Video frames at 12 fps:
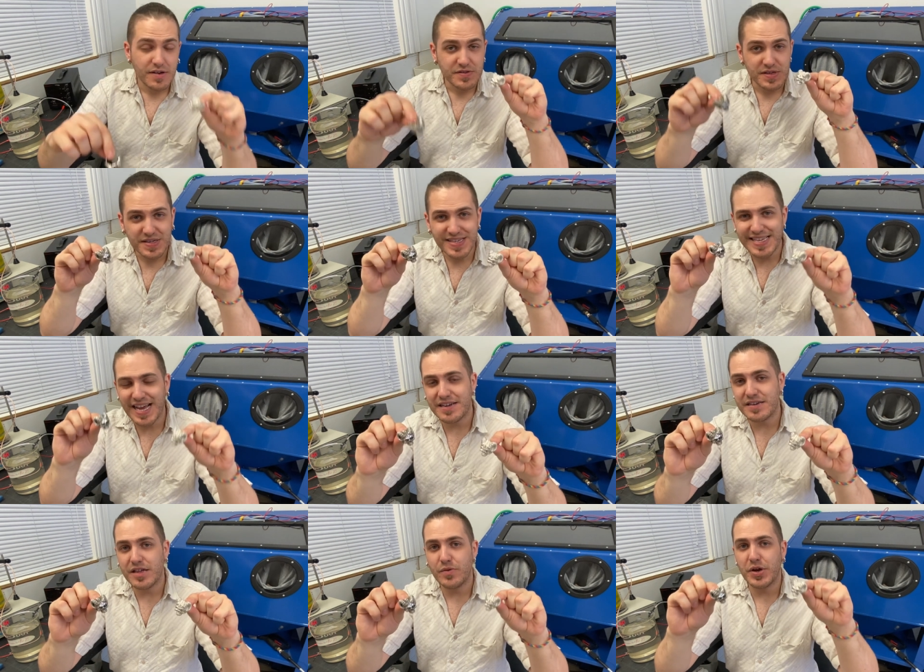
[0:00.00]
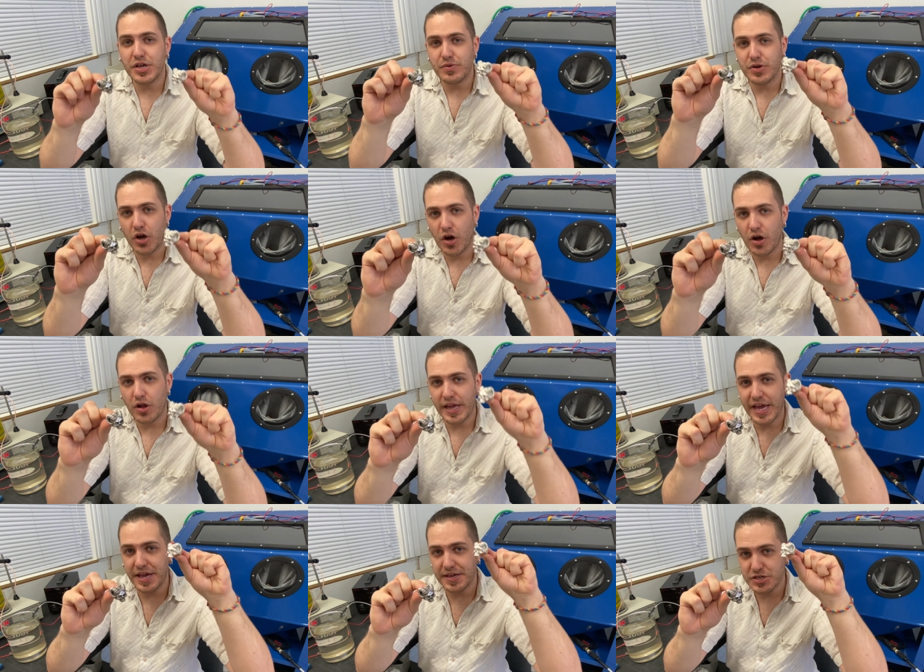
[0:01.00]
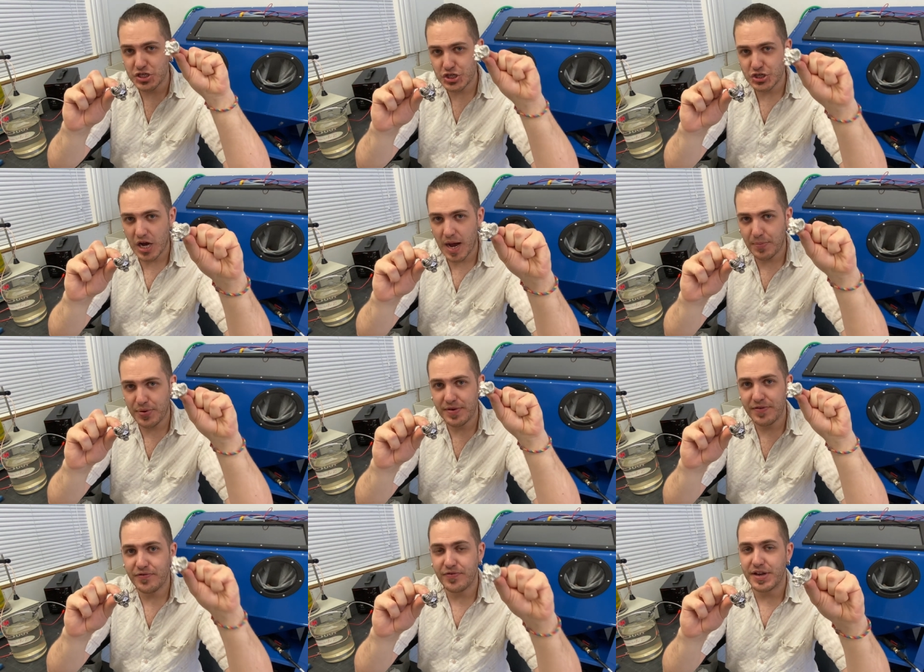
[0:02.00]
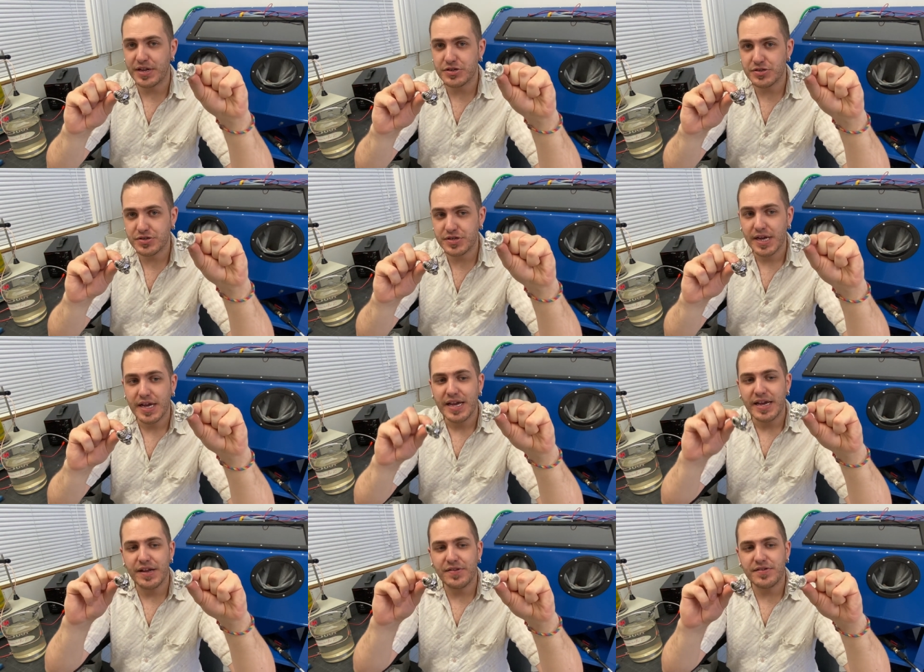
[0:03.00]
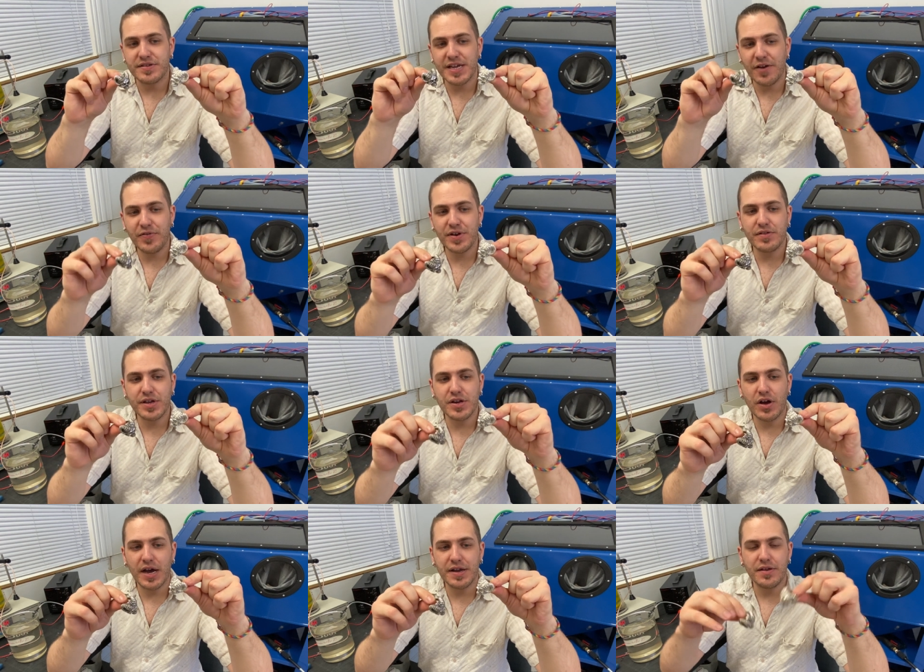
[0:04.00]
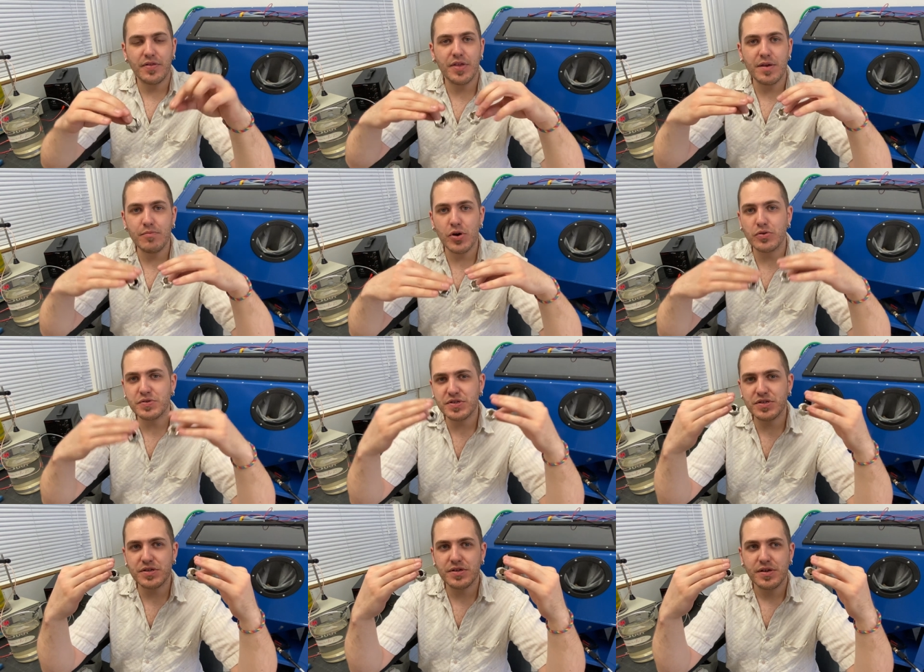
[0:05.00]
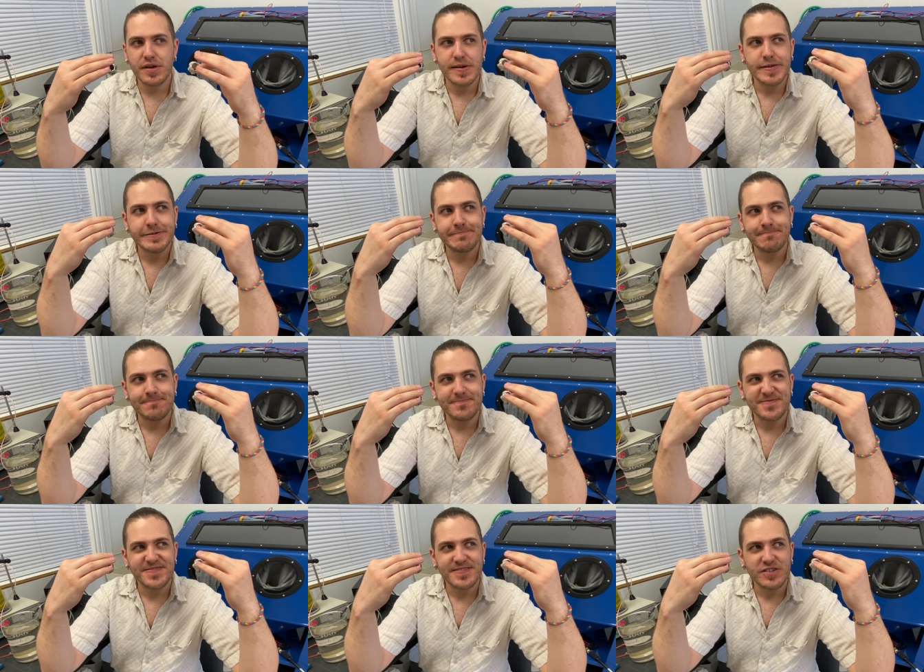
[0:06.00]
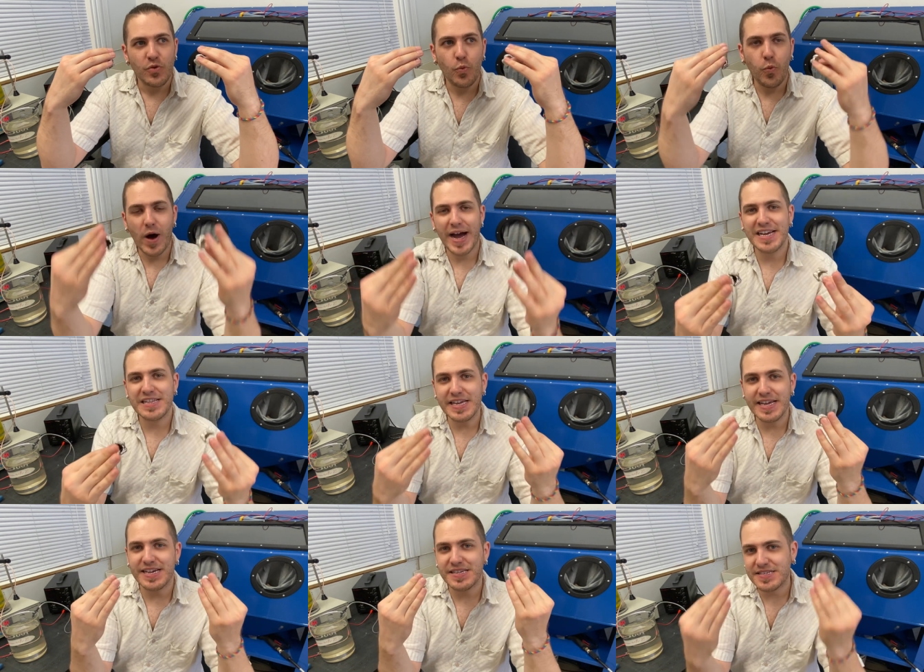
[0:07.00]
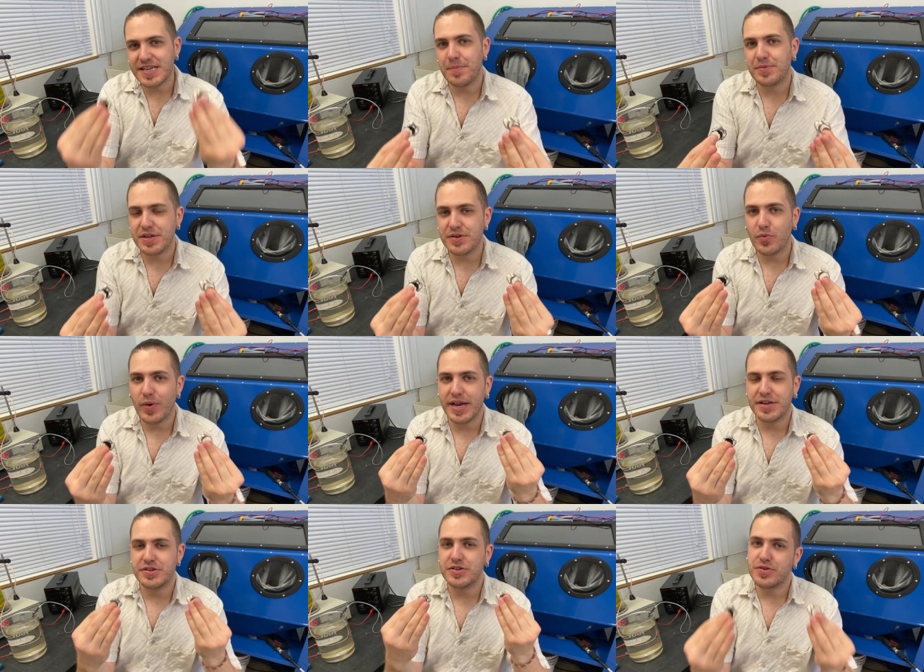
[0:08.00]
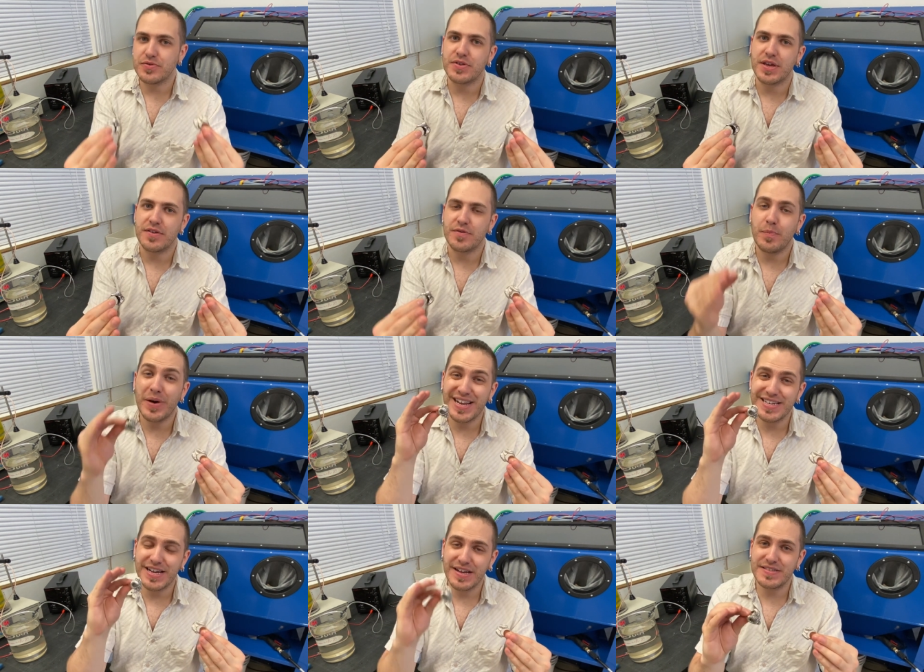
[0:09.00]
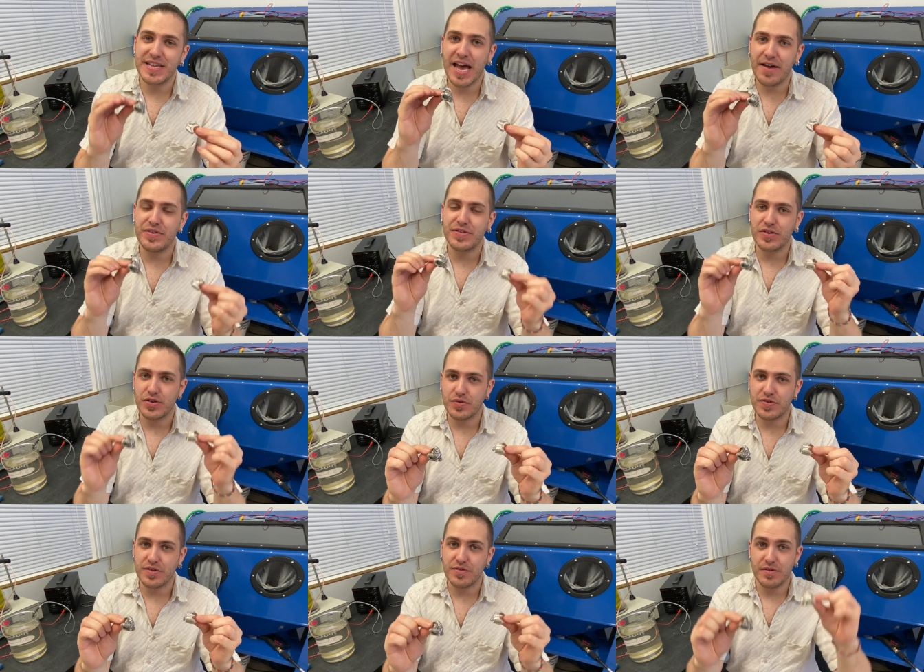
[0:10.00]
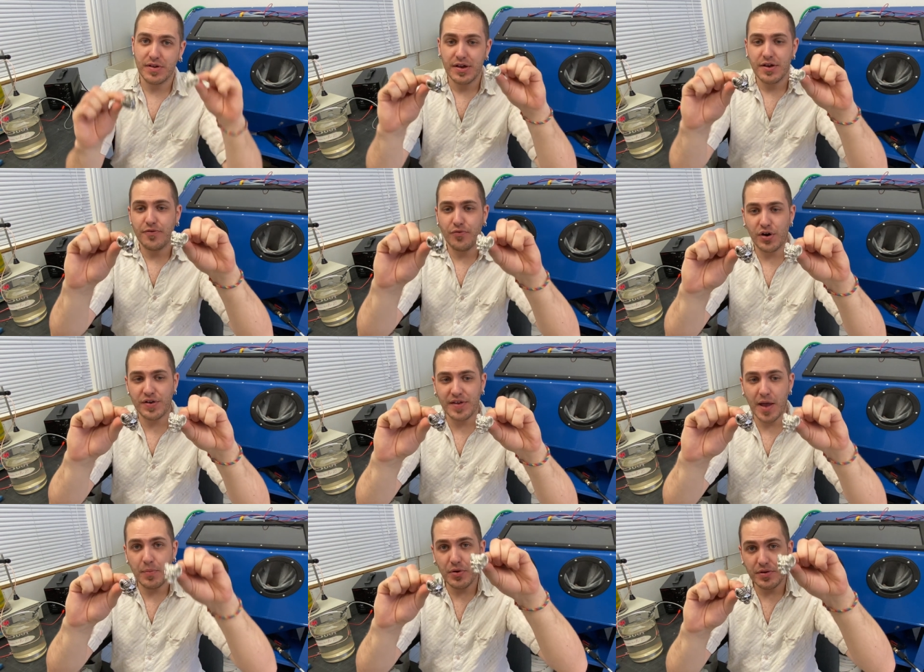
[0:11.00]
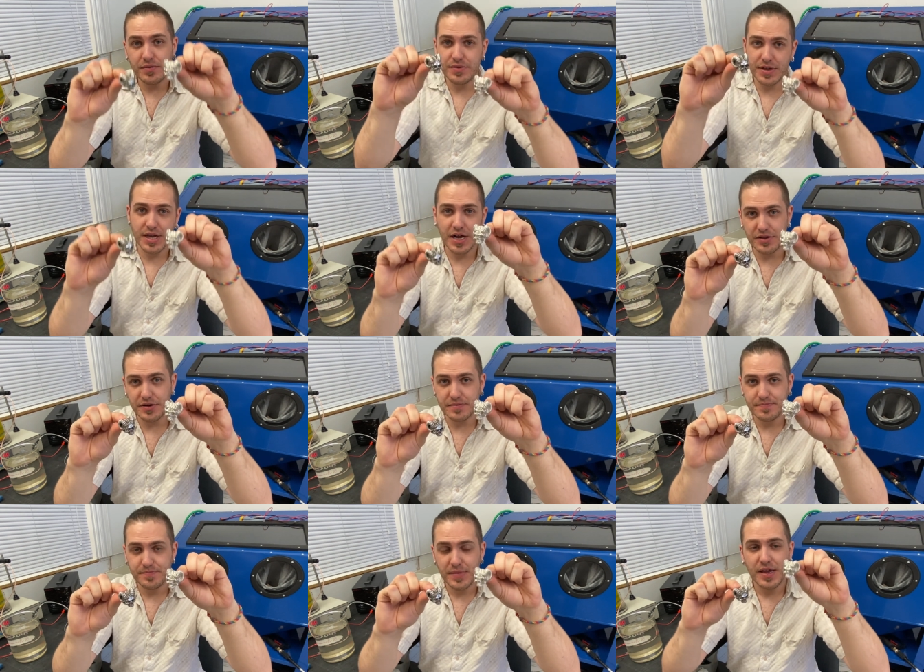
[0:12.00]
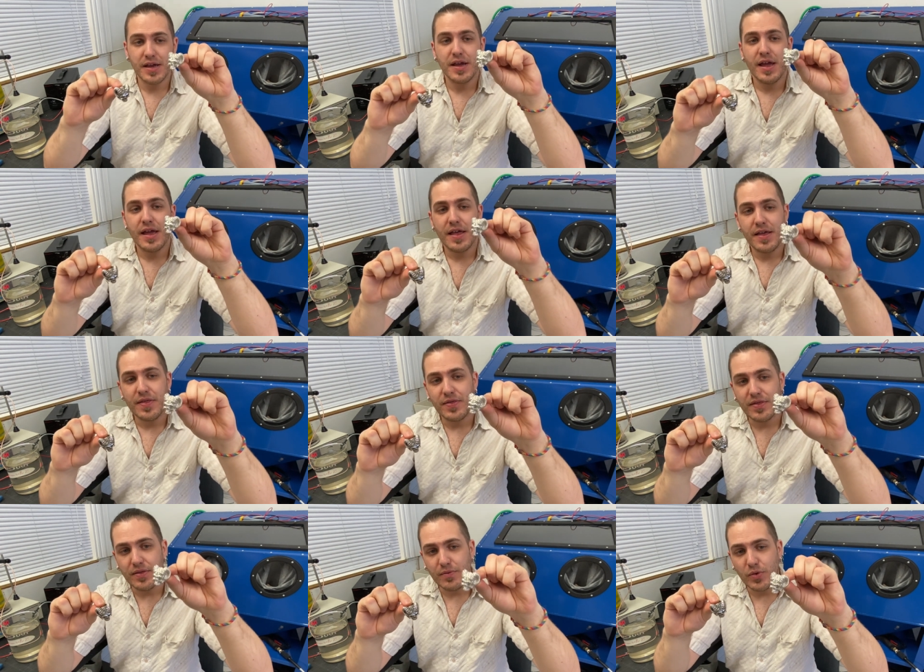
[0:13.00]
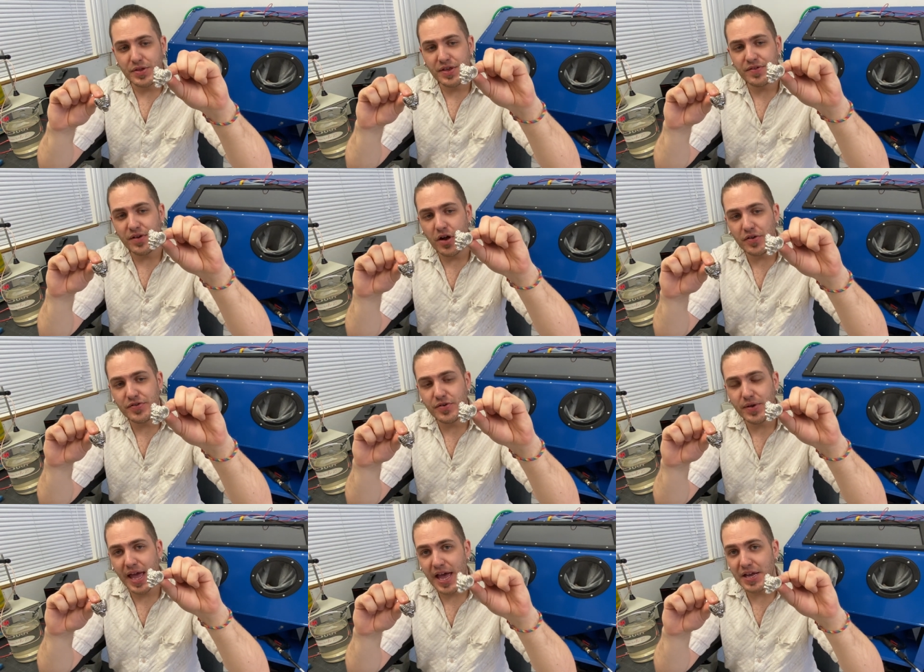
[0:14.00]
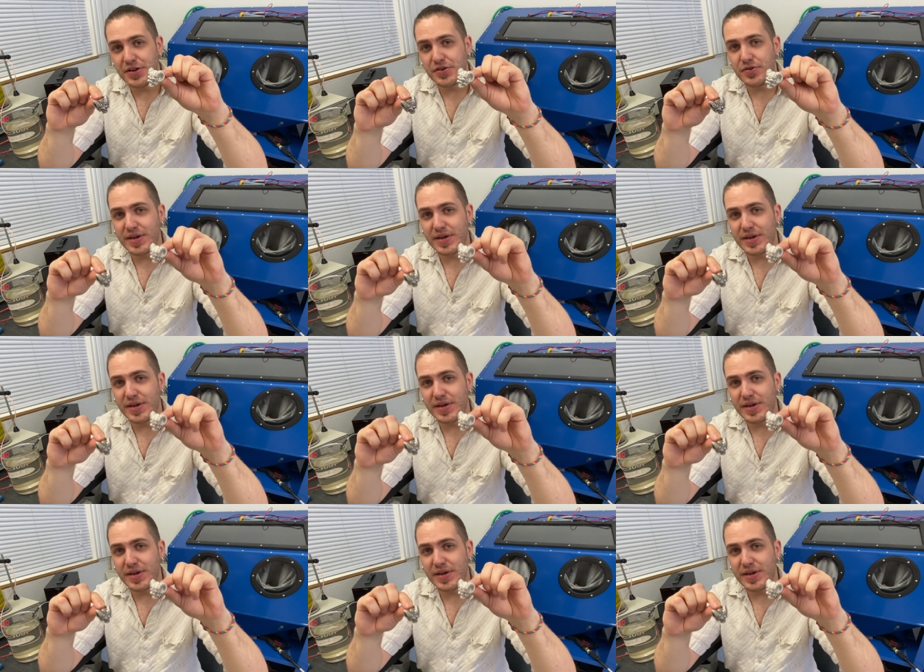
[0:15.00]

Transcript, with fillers: So this is technically what you would call a shop finish. It's definitely not the most widely accepted way to do things, but it does have its uses. For example, the color. What this also can do